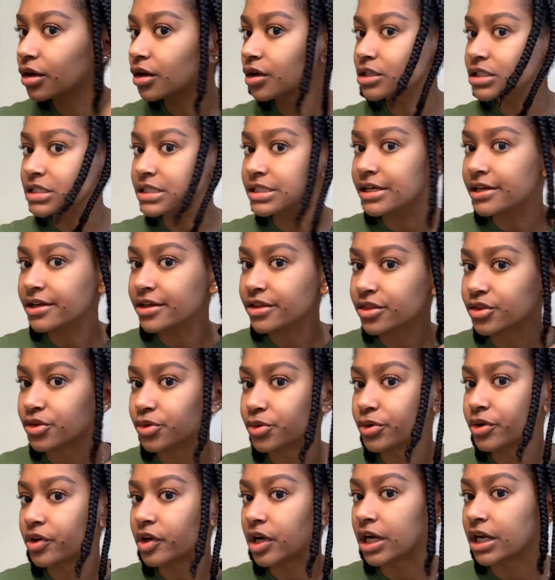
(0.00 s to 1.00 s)
dig through
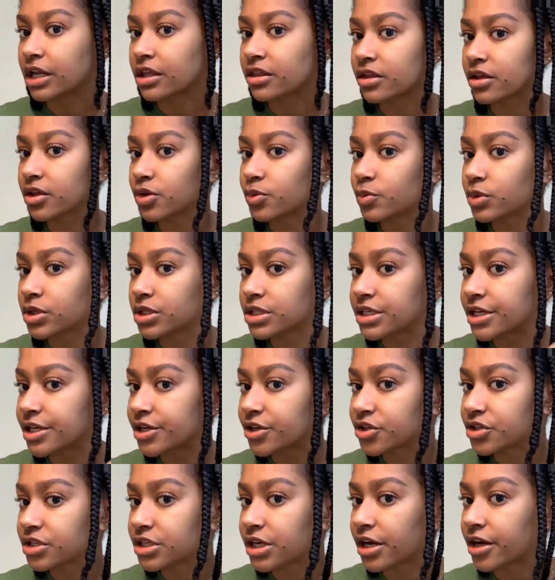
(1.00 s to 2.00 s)
it or anything. You want to take
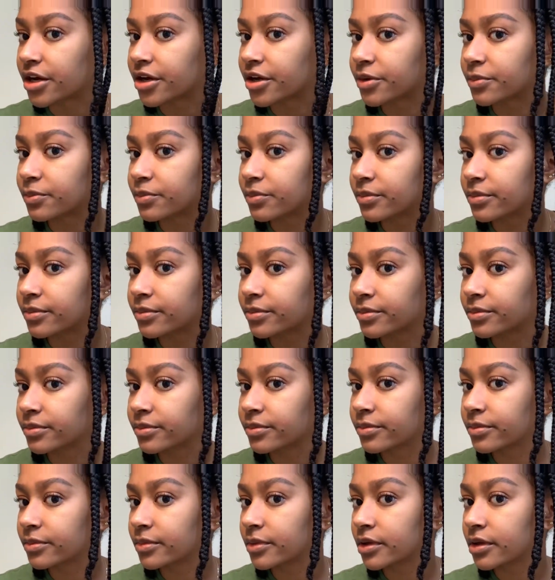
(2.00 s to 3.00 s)
your time,
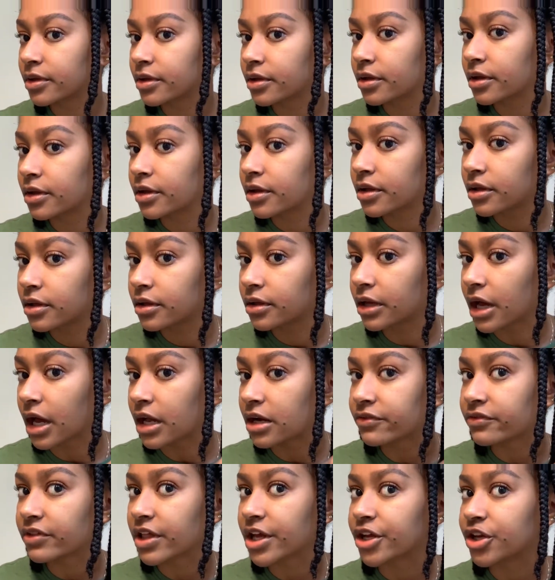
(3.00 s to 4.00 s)
kind
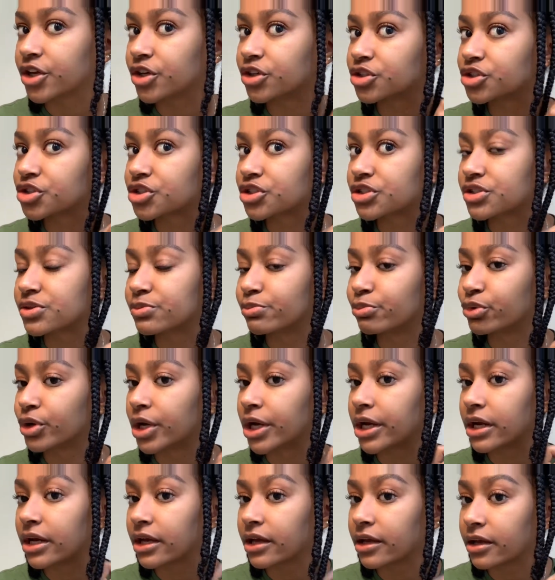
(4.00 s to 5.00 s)
of like you're just
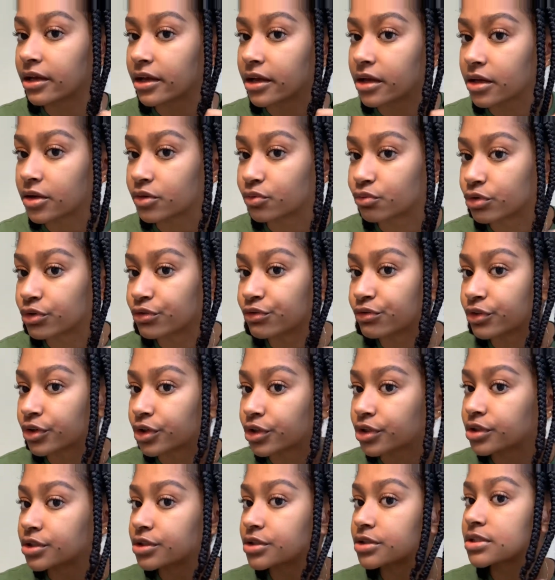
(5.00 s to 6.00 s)
braiding in
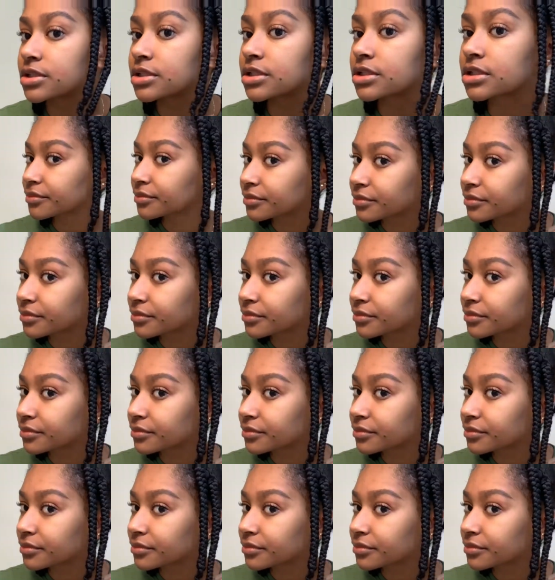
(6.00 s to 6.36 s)
reverse.